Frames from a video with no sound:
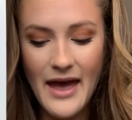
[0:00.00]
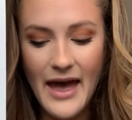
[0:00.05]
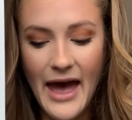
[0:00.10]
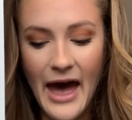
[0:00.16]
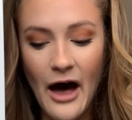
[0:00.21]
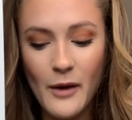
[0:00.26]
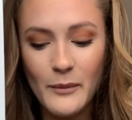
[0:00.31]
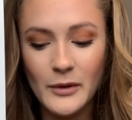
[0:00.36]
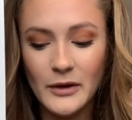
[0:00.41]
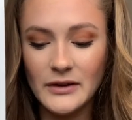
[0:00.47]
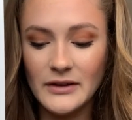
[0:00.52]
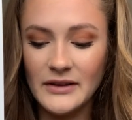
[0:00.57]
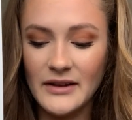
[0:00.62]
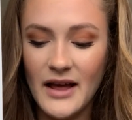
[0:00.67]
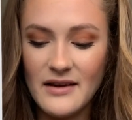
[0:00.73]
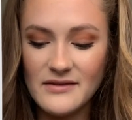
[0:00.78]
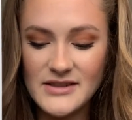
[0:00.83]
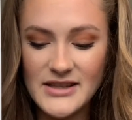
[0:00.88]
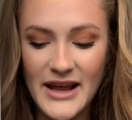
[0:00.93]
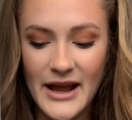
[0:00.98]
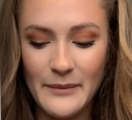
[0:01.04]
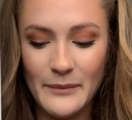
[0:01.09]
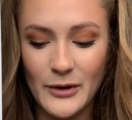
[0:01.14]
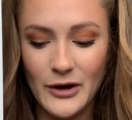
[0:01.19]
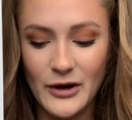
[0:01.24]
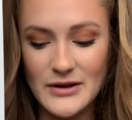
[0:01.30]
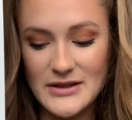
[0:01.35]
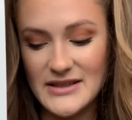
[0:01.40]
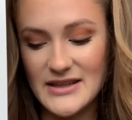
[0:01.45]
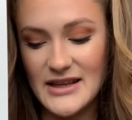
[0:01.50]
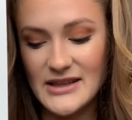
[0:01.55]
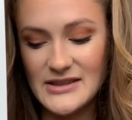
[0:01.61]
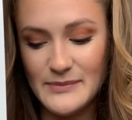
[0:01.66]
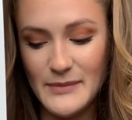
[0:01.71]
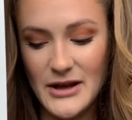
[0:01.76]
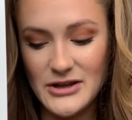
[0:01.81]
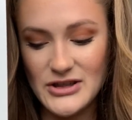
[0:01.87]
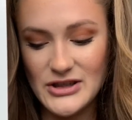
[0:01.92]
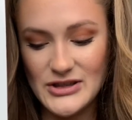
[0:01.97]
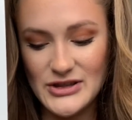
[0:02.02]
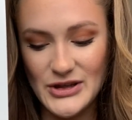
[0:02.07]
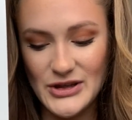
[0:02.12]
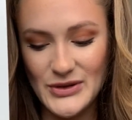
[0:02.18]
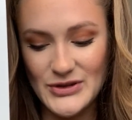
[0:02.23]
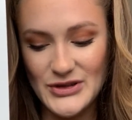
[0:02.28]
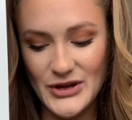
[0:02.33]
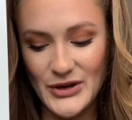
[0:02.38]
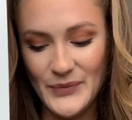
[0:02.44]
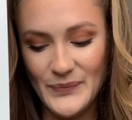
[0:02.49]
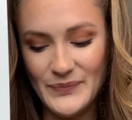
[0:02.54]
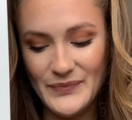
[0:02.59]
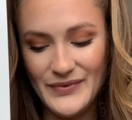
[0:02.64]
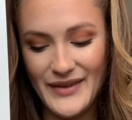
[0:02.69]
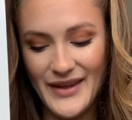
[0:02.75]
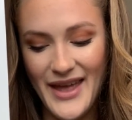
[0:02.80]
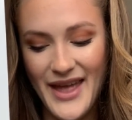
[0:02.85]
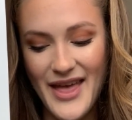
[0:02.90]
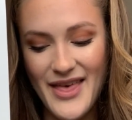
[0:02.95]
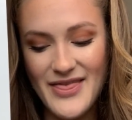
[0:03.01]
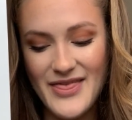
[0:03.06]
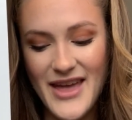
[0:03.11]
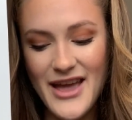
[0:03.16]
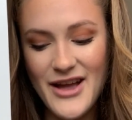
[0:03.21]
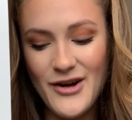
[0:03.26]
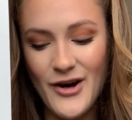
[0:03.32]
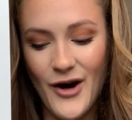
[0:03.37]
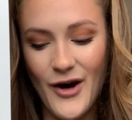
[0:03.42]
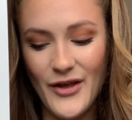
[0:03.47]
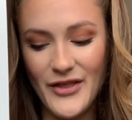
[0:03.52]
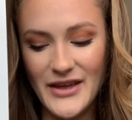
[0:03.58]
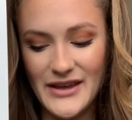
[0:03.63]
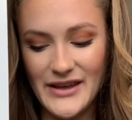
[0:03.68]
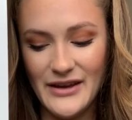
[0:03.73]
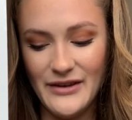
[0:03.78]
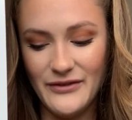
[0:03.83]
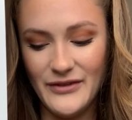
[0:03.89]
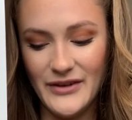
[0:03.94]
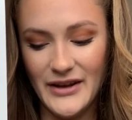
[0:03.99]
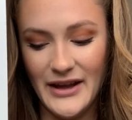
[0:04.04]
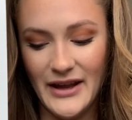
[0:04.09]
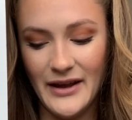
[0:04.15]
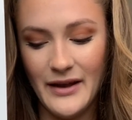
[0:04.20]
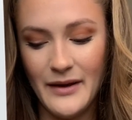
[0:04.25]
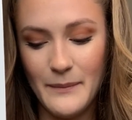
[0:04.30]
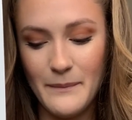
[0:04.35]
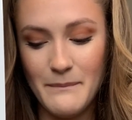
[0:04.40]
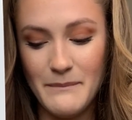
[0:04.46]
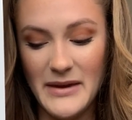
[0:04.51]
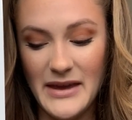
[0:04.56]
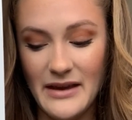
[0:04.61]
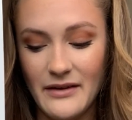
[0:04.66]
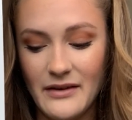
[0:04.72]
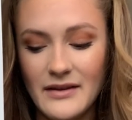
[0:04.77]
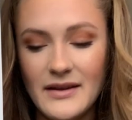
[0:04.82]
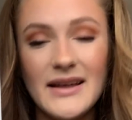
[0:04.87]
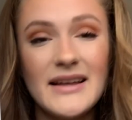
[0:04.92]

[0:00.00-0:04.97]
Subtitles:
Albert loves hamburgers as much as you do. They call the evening meal